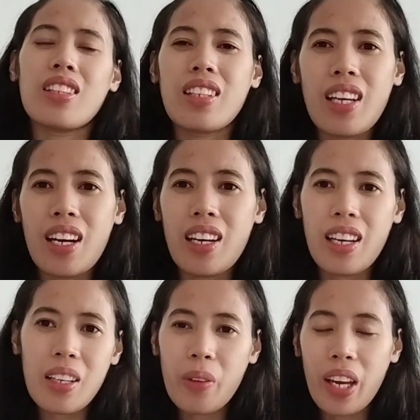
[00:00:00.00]
yeah,
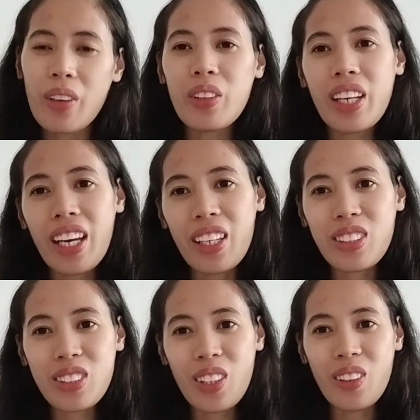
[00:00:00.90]
anyway,
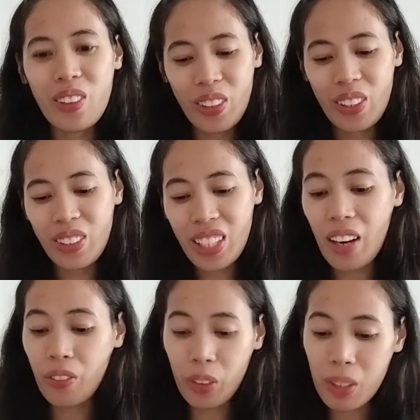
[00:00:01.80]
okay, so
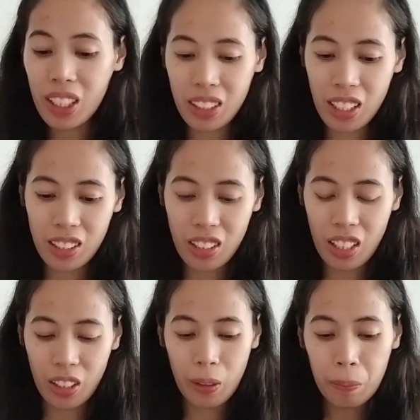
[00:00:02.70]
yeah, for me it's
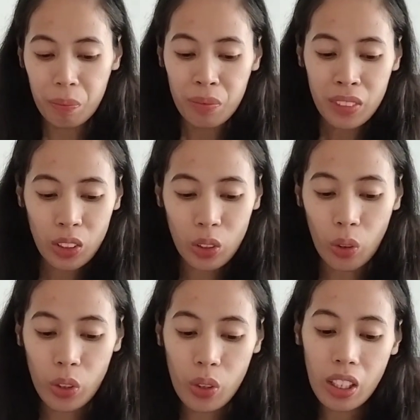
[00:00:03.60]
easier.
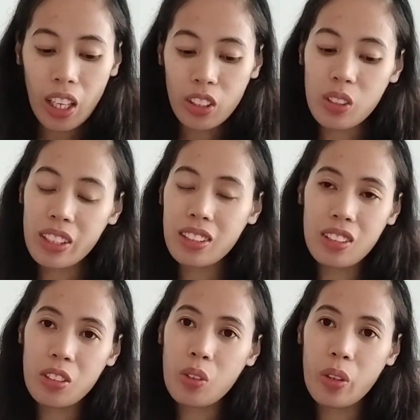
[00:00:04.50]
So you can actually
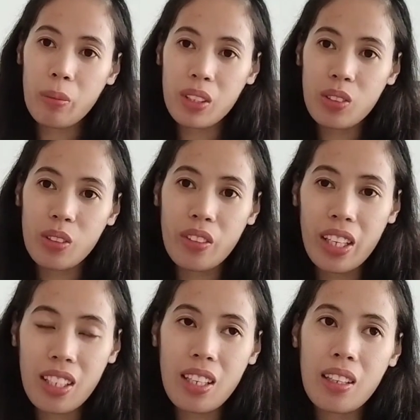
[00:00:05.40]
see the requirements
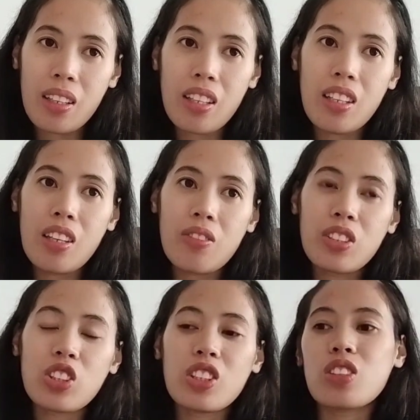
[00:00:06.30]
already,
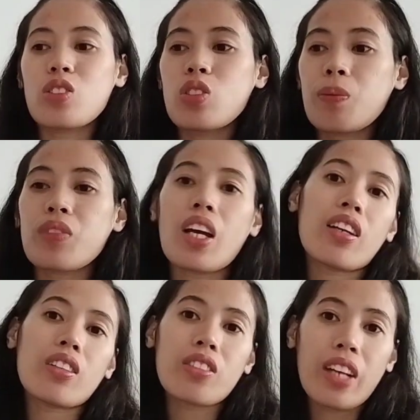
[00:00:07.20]
even just
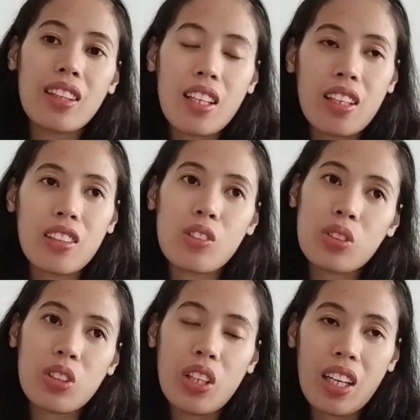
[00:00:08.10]
creating a
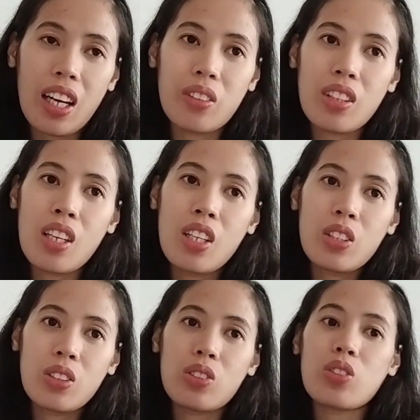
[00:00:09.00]
user account
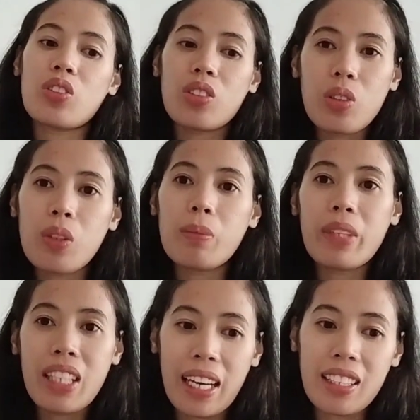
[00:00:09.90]
so that you will
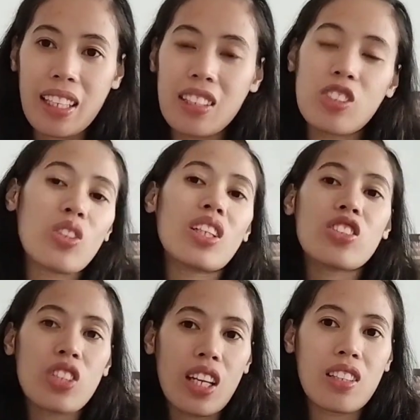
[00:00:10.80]
be guided. You can
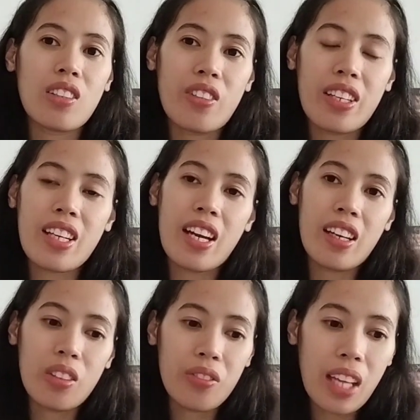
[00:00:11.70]
check already
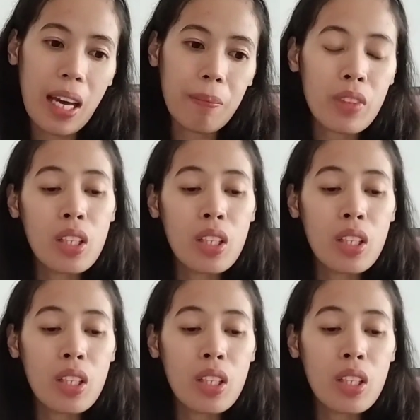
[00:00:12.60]
ahead of time.